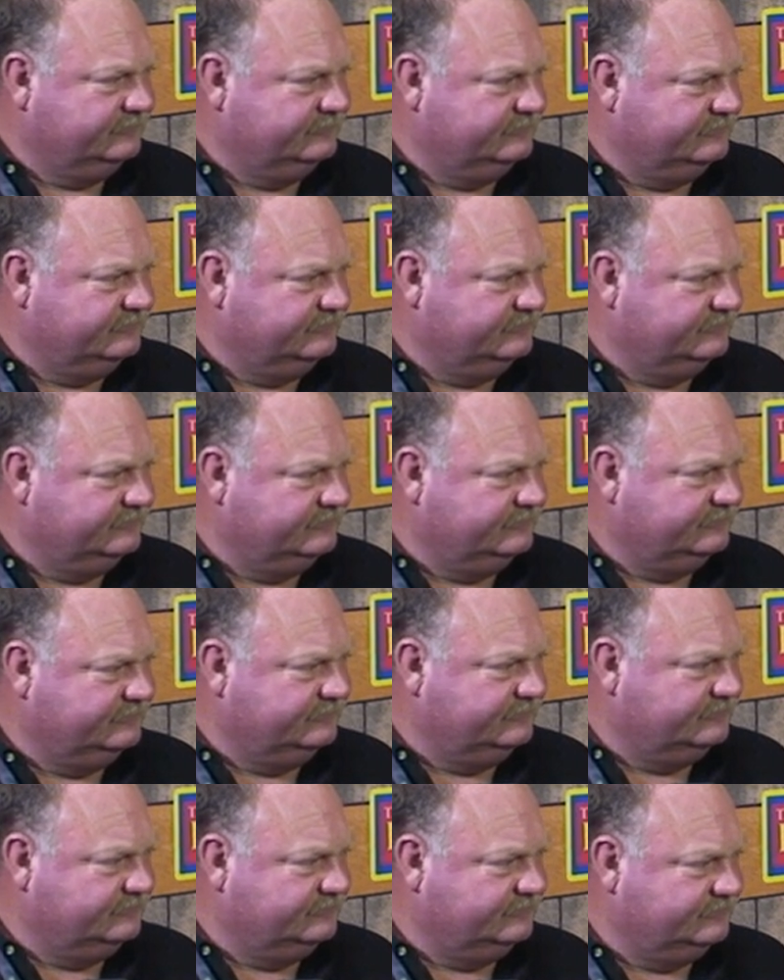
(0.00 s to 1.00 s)

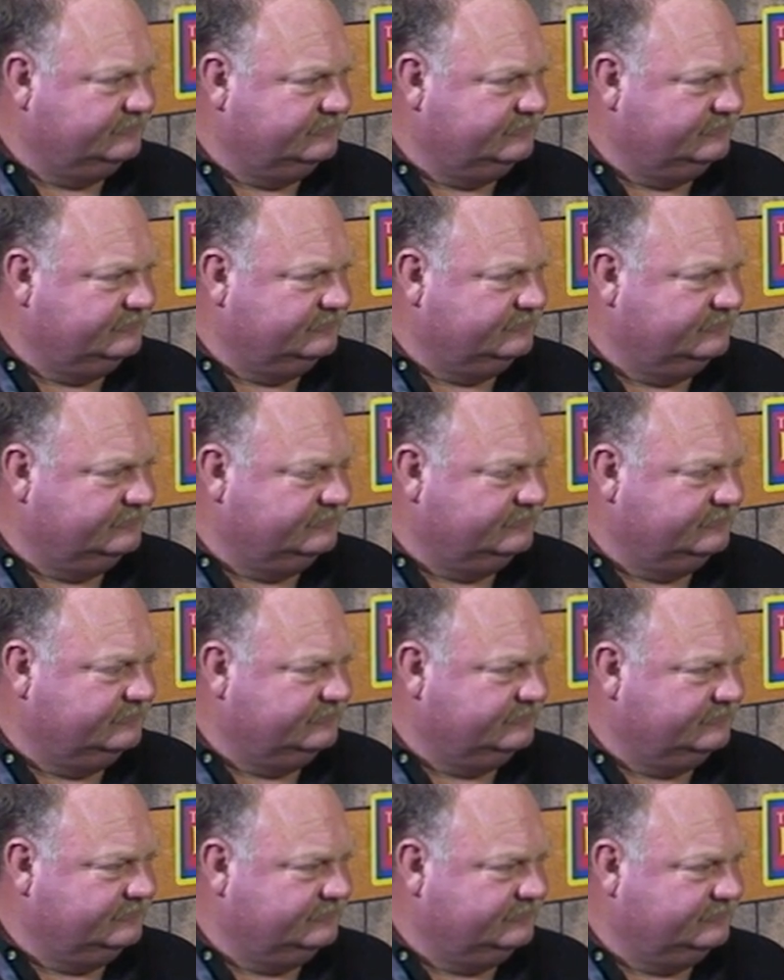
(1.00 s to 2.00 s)

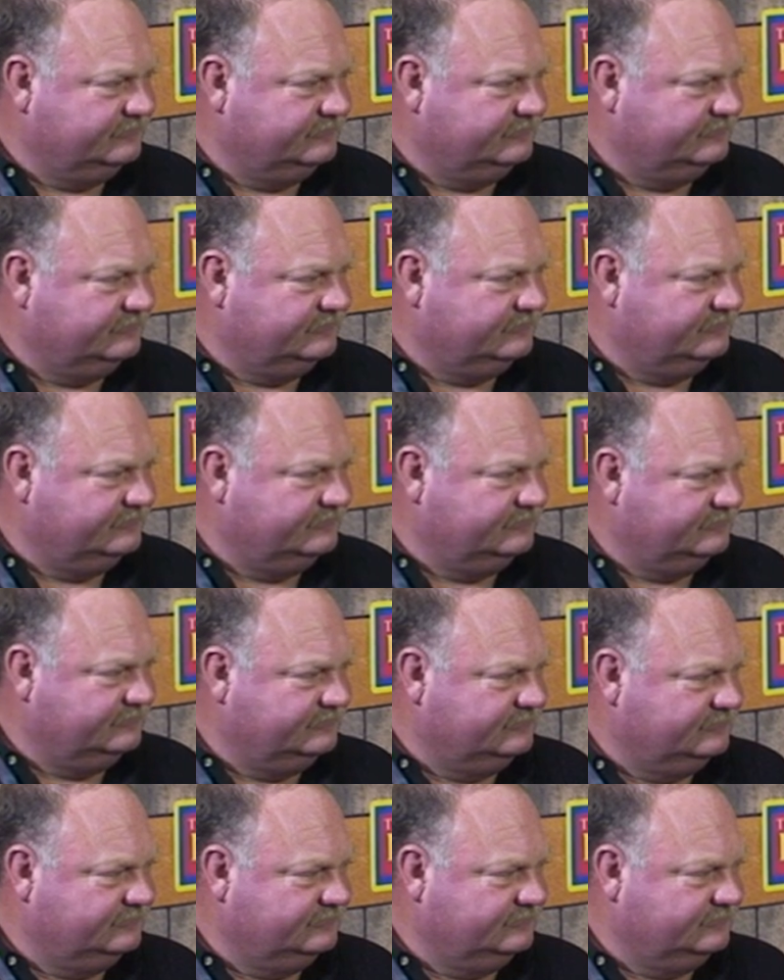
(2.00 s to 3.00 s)

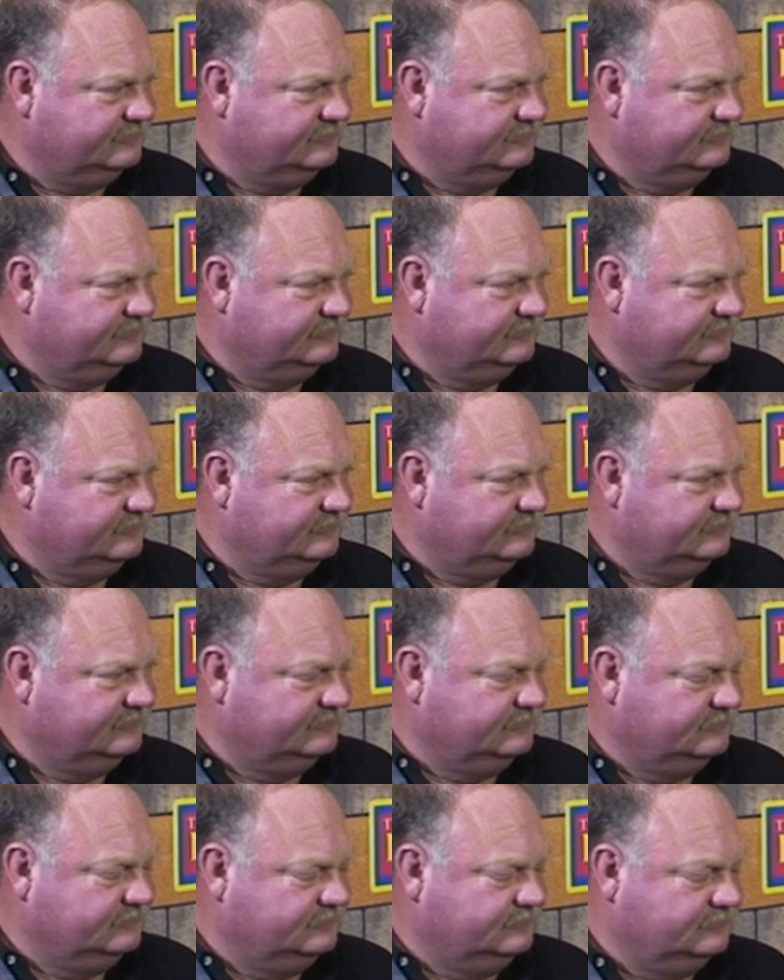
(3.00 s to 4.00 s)

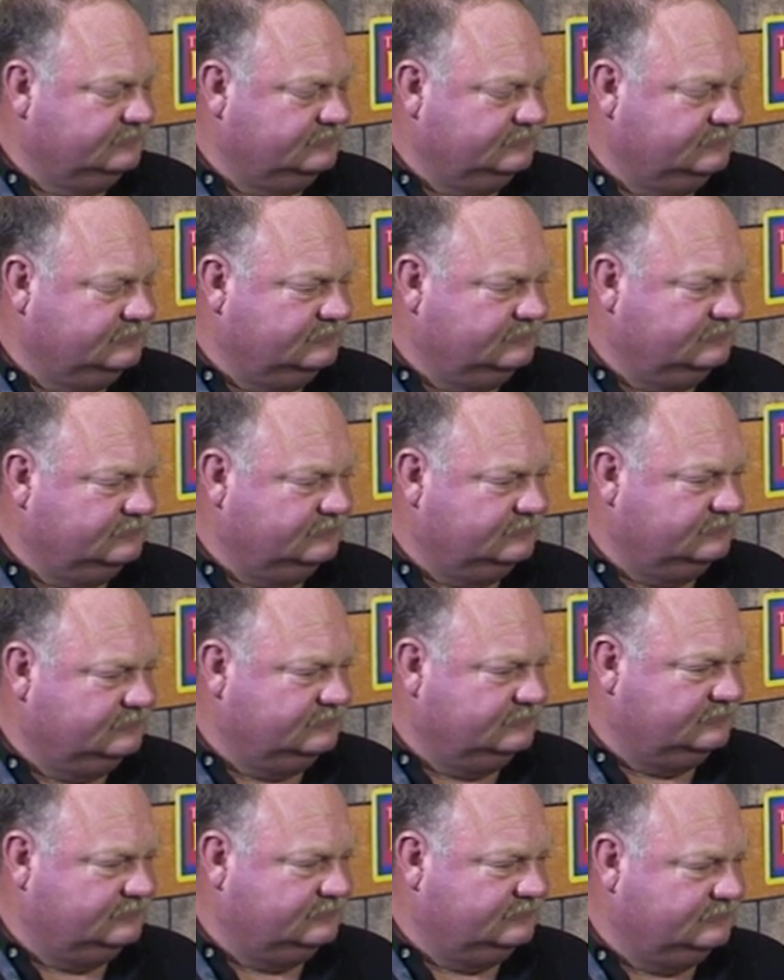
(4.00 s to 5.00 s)

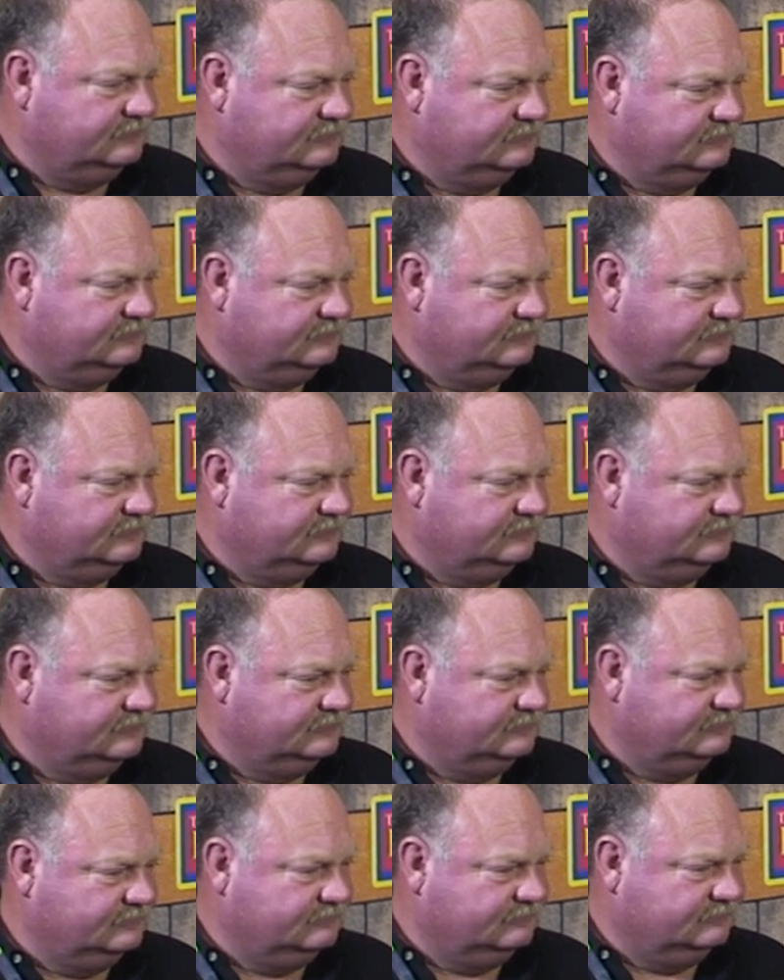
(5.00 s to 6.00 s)

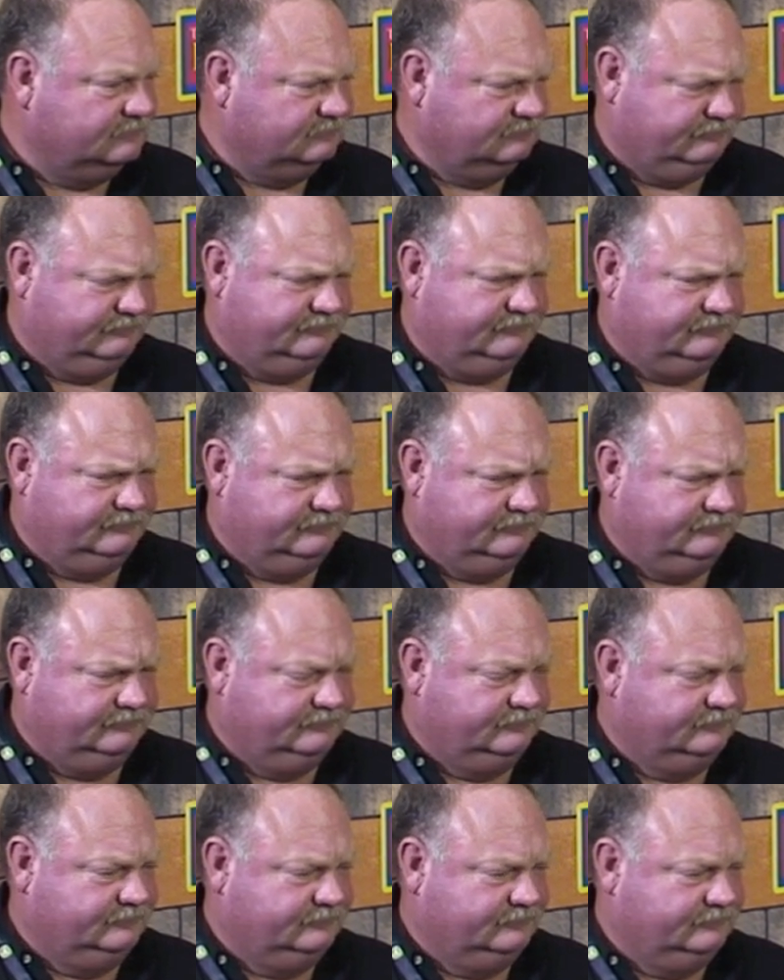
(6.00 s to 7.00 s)

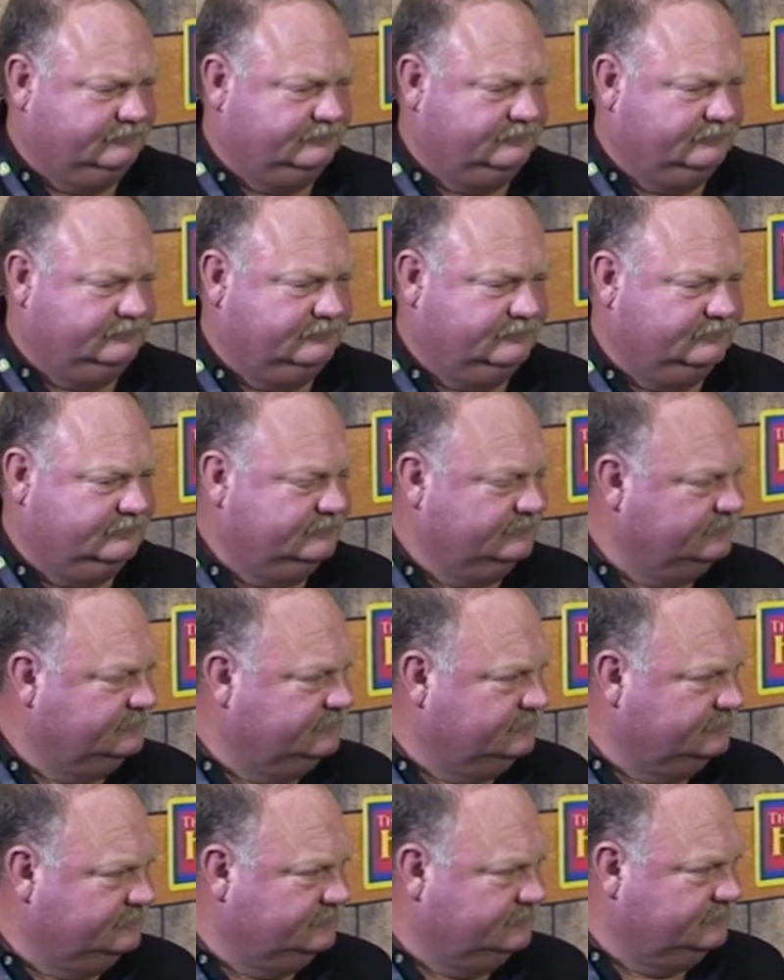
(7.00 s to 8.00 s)
This person isn't speaking.